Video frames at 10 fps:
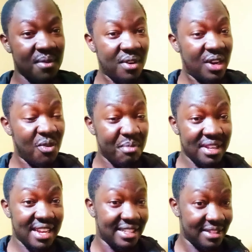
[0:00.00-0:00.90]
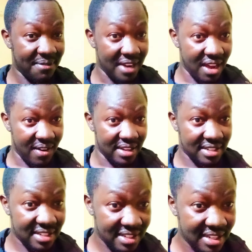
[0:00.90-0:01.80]
Oga Obinna his
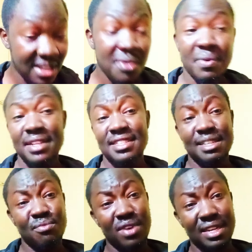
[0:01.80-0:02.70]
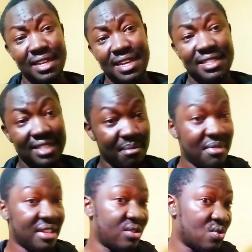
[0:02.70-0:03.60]
flowers. When someone does
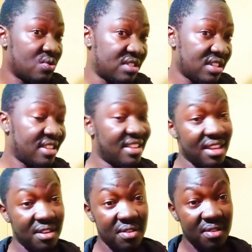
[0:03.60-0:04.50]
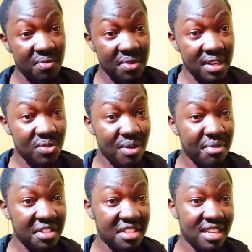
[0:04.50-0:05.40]
something good, then we need to
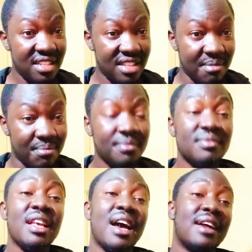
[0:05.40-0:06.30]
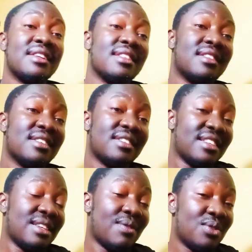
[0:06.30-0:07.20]
appreciate them. And in this case,
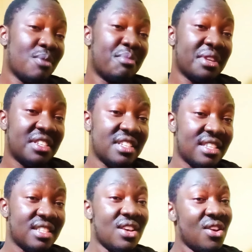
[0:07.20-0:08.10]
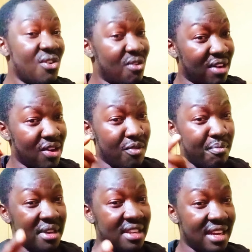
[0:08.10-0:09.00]
I want to appreciate Oga
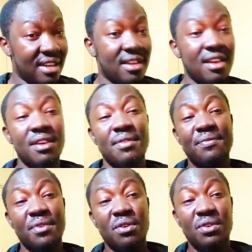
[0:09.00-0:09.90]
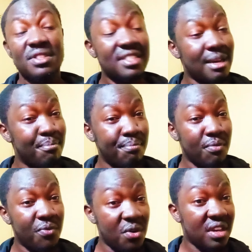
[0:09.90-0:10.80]
Obinna for sub,
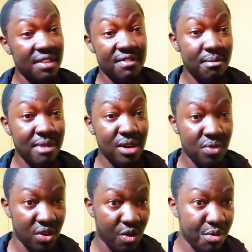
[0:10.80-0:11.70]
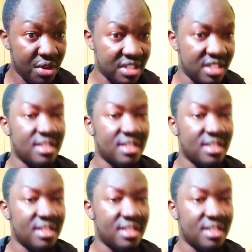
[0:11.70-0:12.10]
for giving back to the community.